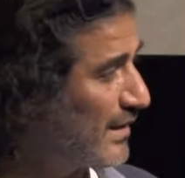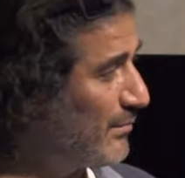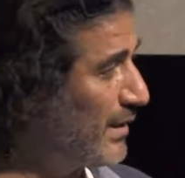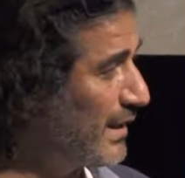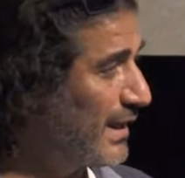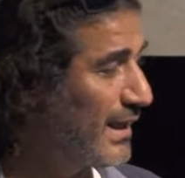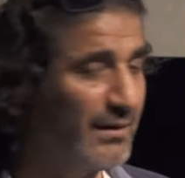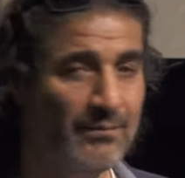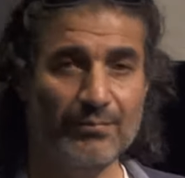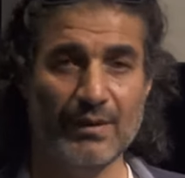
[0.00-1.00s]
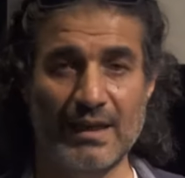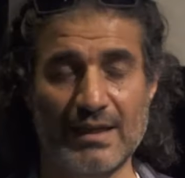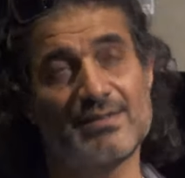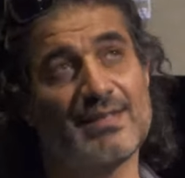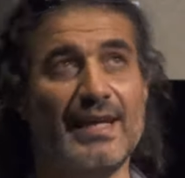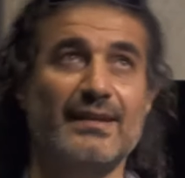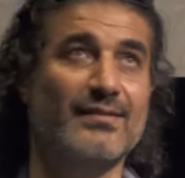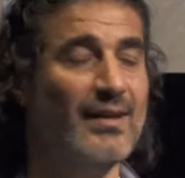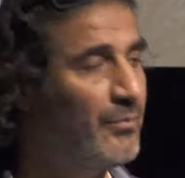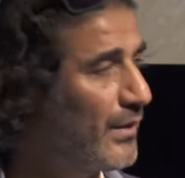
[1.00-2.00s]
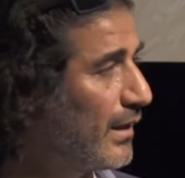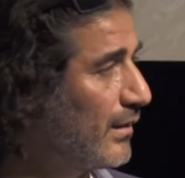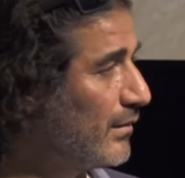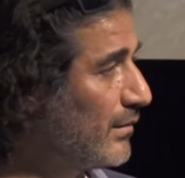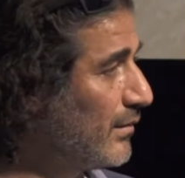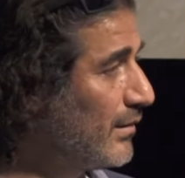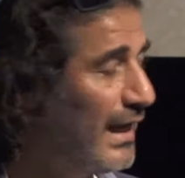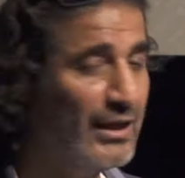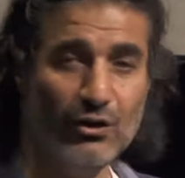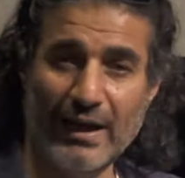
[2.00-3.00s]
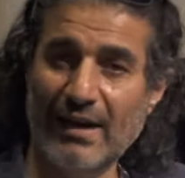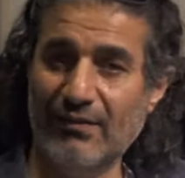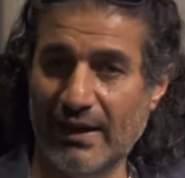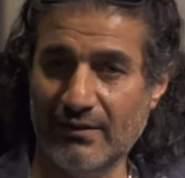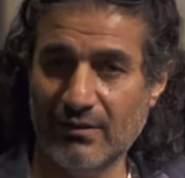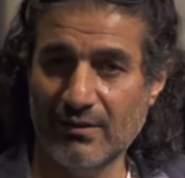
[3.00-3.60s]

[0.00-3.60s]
somebody, he's saying something. I don't have that.